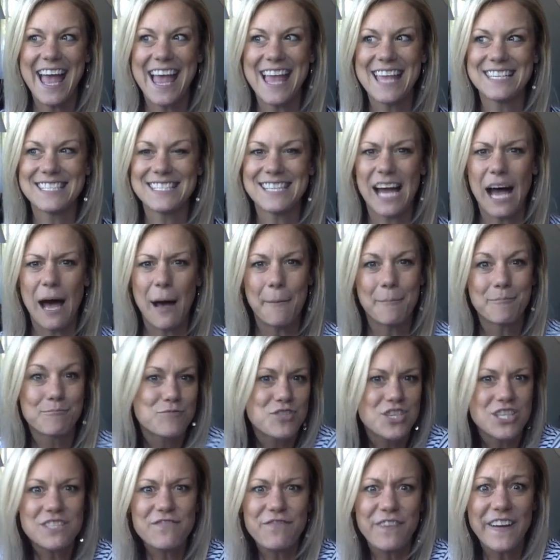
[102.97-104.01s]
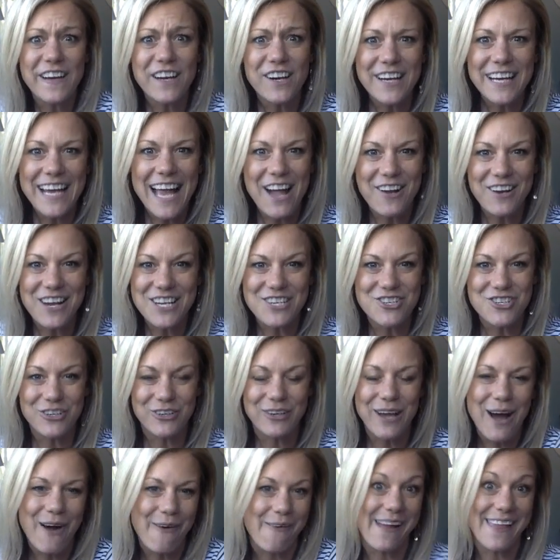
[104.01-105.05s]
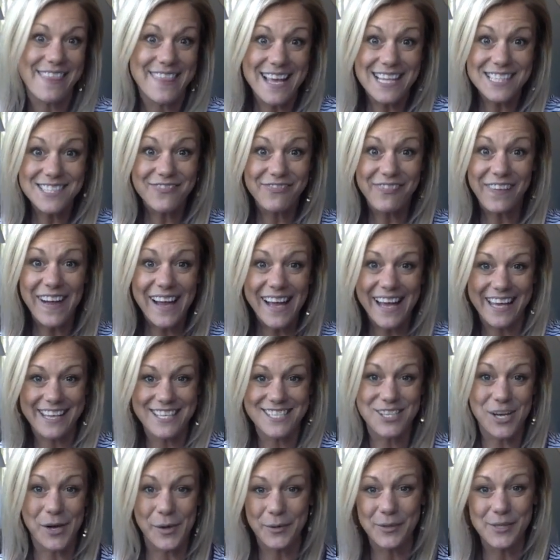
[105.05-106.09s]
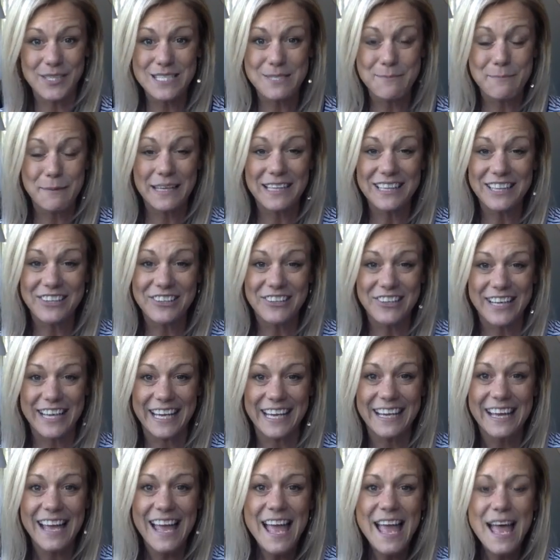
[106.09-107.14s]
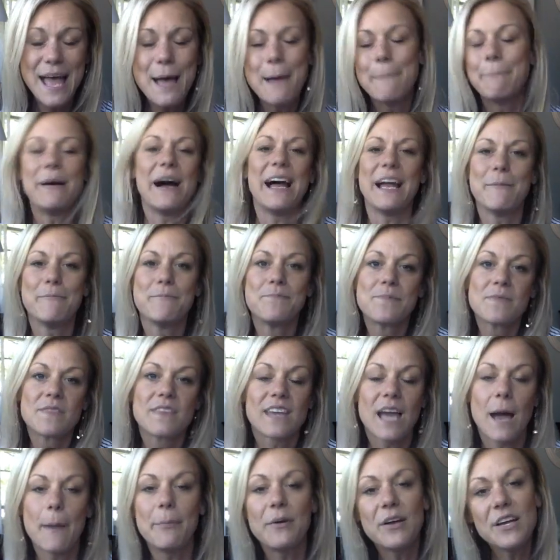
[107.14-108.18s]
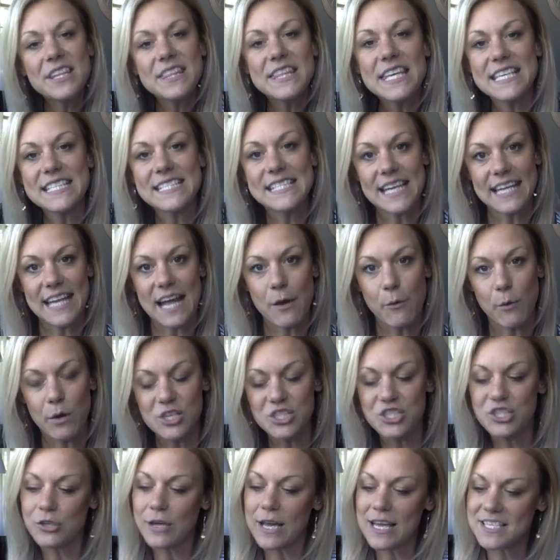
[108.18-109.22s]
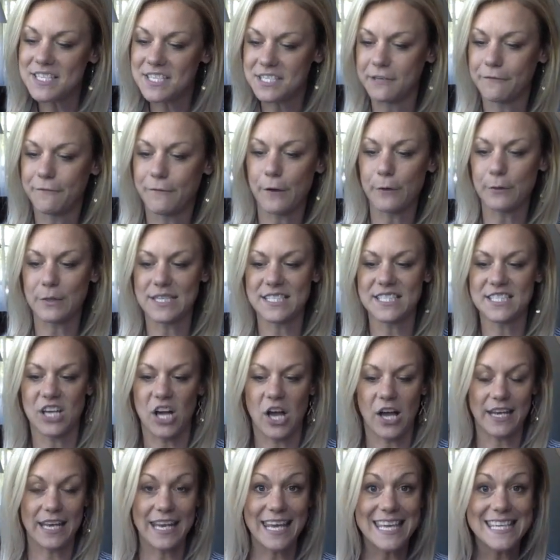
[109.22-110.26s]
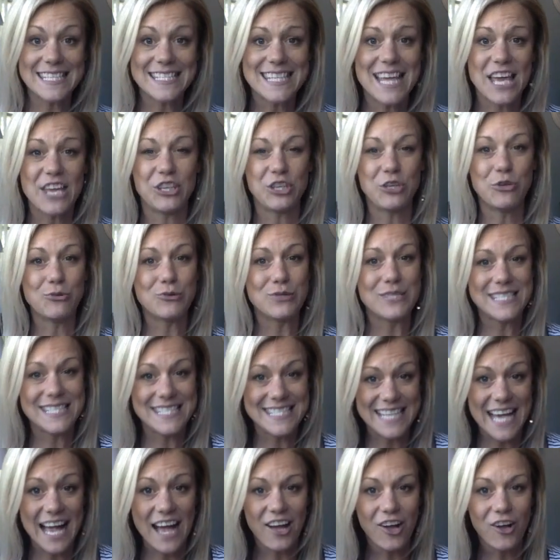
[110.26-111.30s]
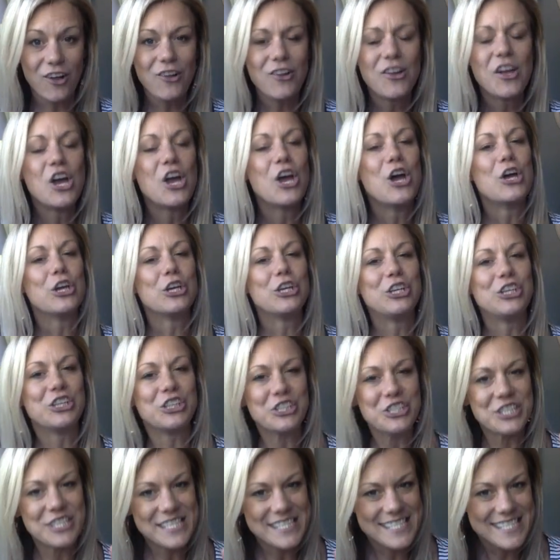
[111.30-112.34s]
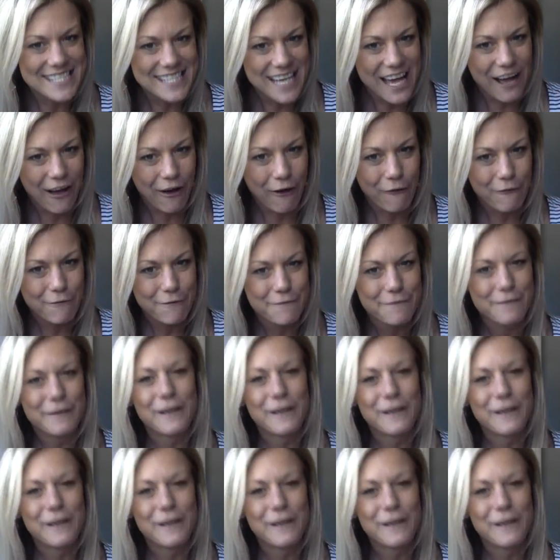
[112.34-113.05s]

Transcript: and just figuring out as you go. And that's fun to always be learning. But a couple of things that I want you guys to focus on is that you sell yourself